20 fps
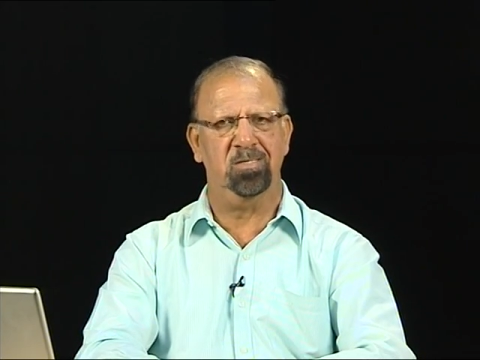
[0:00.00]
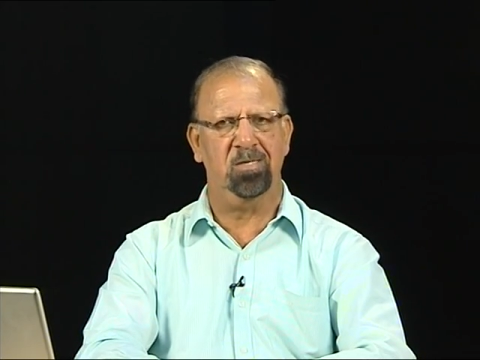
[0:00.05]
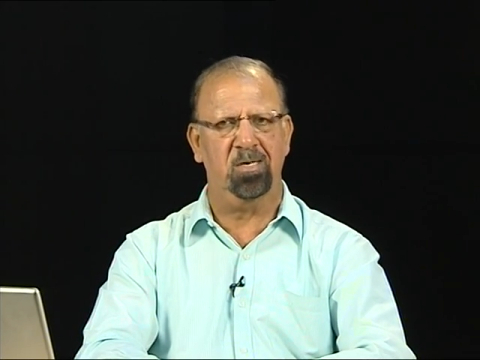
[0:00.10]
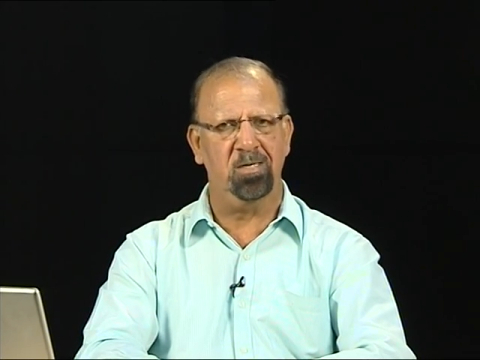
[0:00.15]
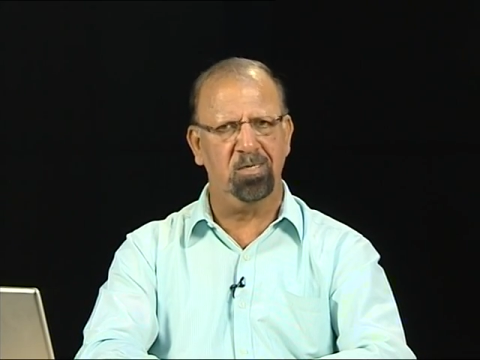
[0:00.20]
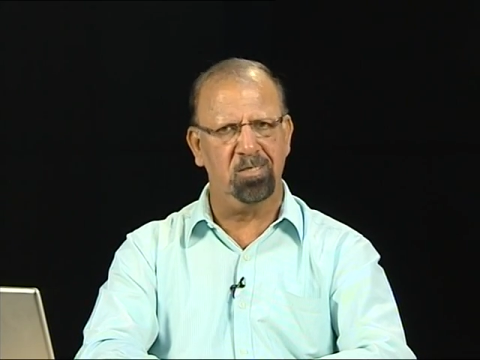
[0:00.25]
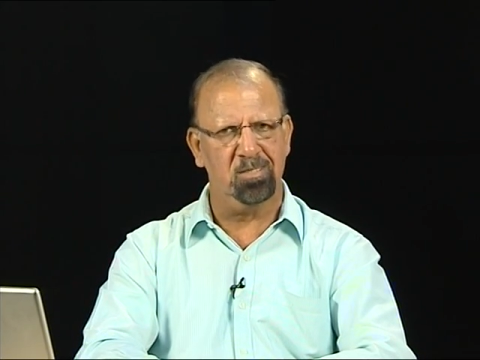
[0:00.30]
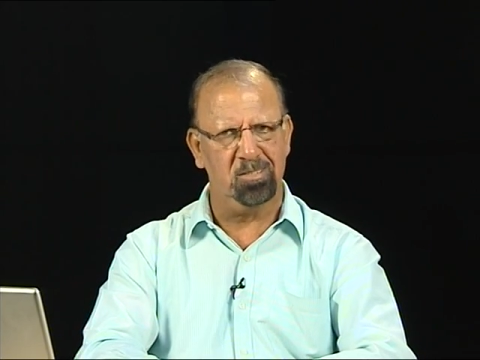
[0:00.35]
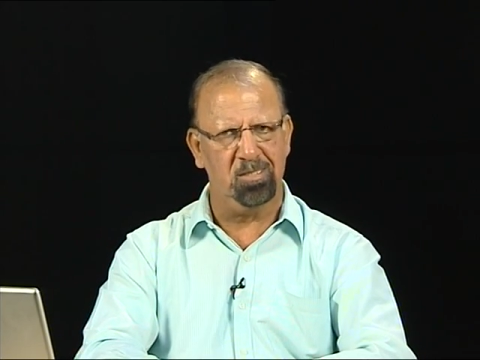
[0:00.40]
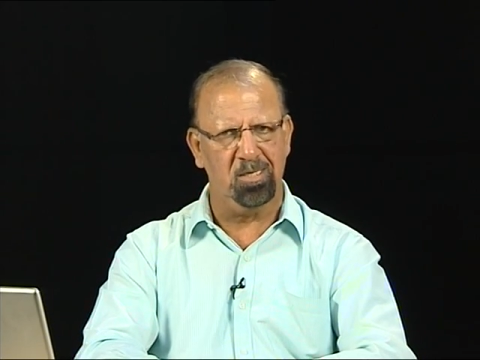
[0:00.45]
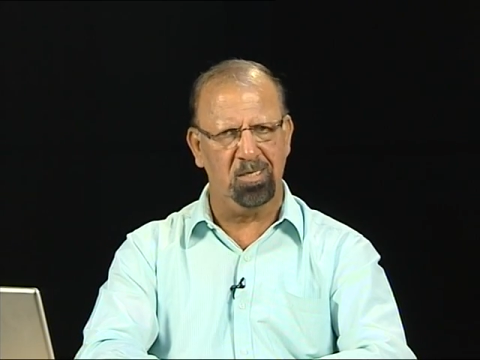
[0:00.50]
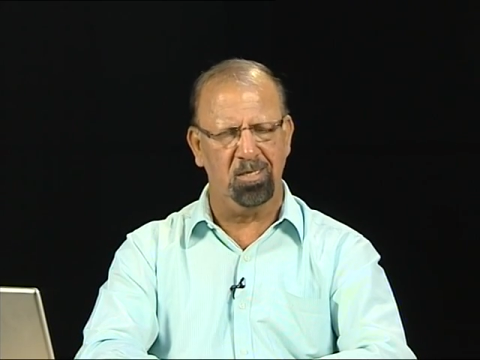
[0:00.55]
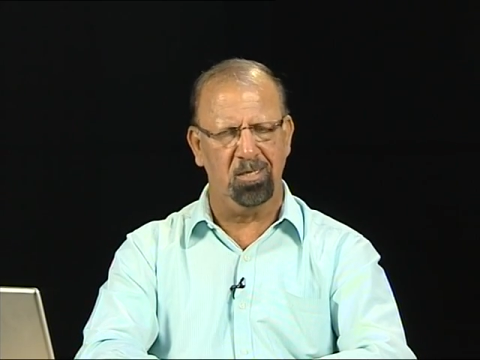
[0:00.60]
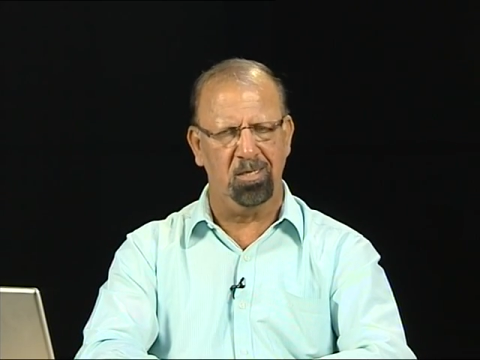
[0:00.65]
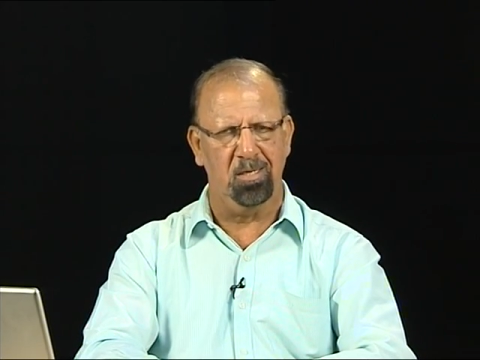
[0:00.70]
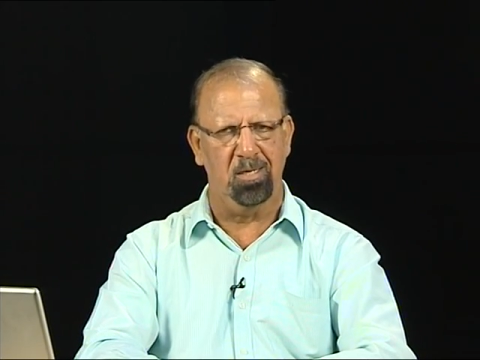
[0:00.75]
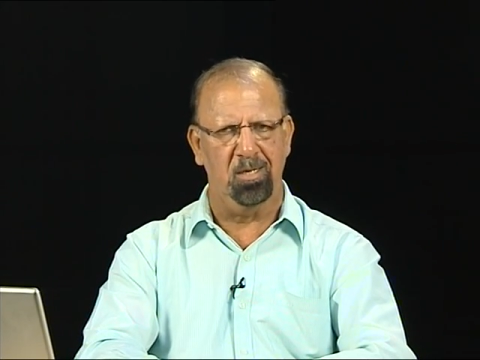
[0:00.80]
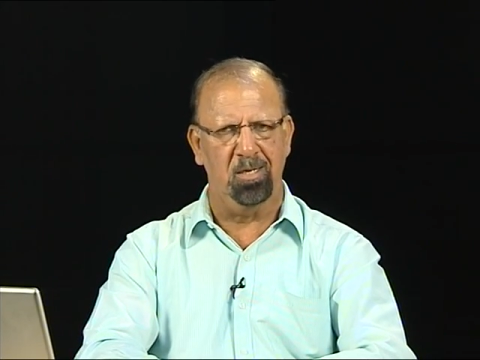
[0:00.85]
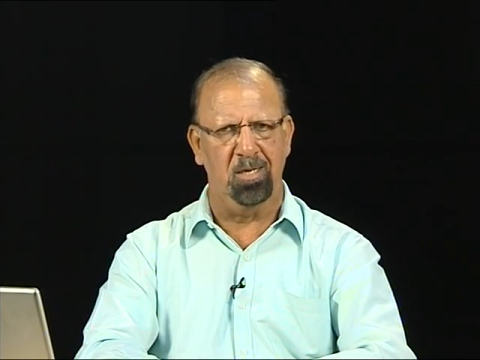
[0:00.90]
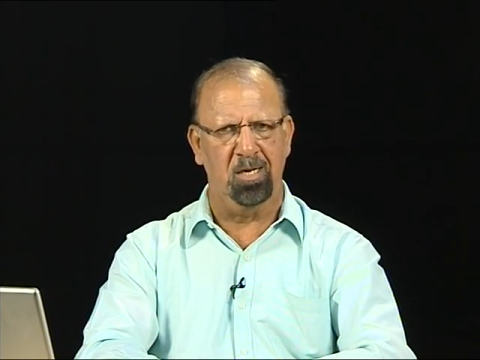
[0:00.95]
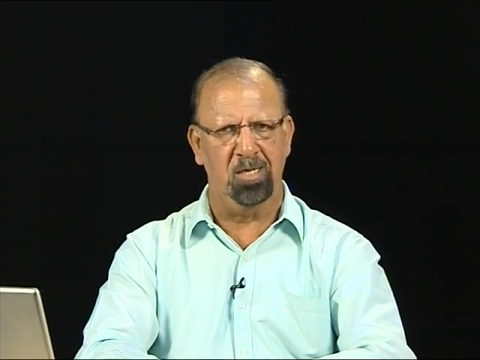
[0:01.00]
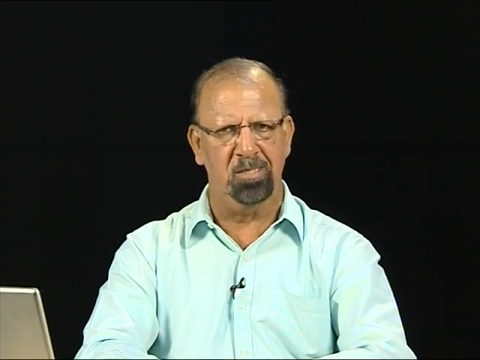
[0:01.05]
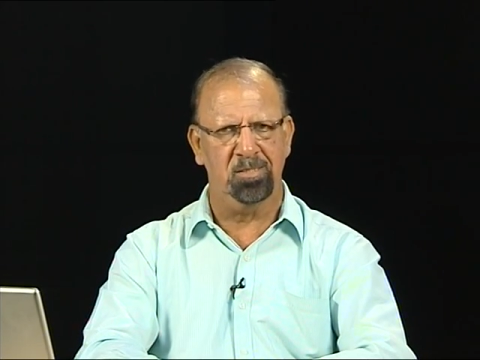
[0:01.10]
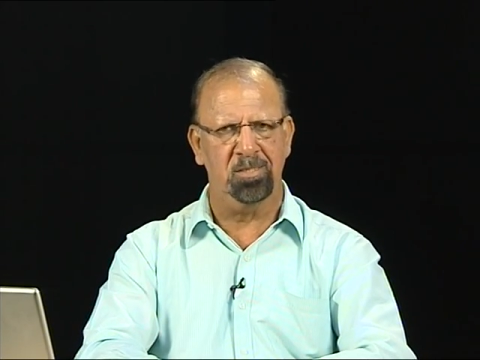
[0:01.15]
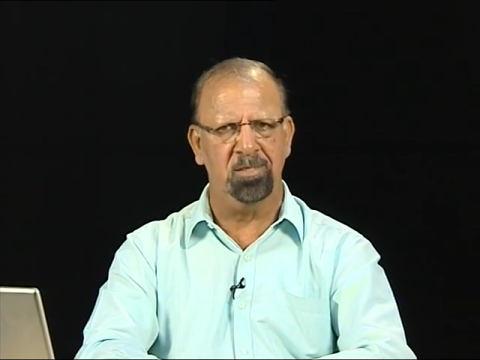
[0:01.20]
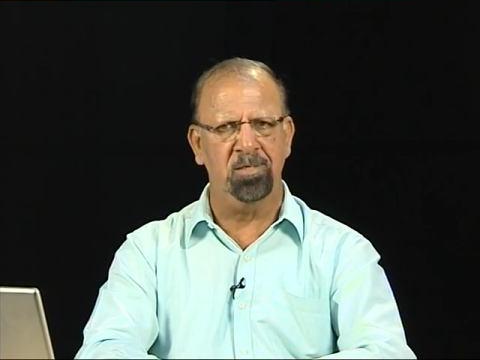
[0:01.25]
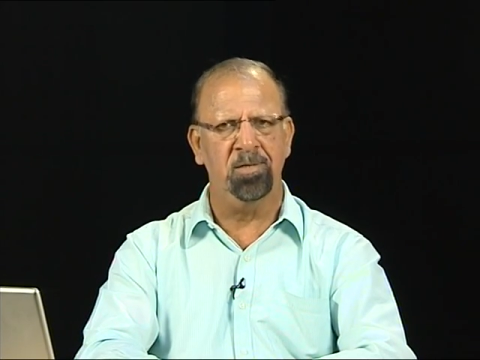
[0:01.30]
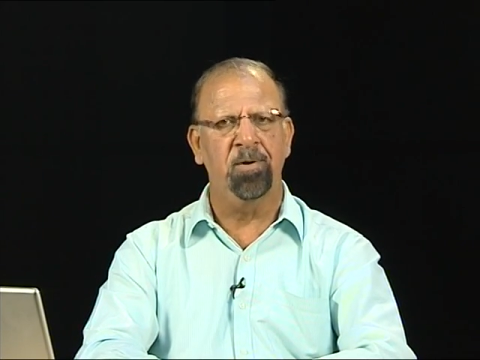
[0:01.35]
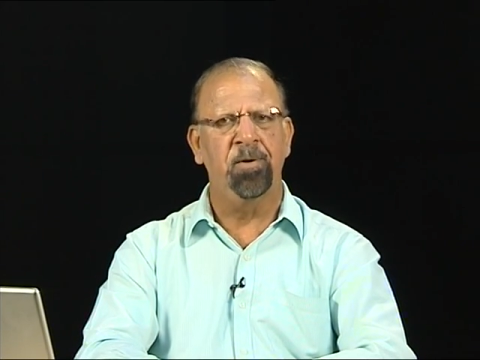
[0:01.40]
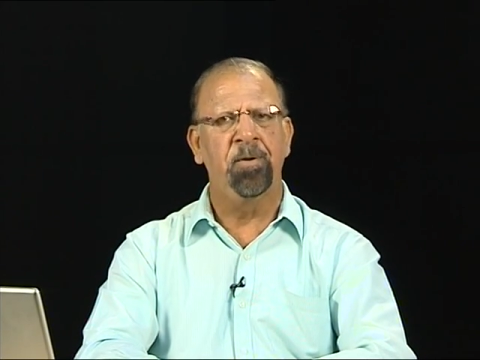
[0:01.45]
under the
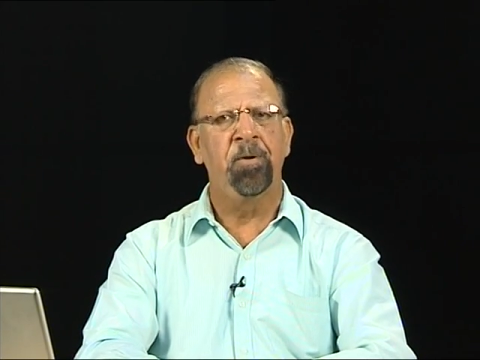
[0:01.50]
enlarger.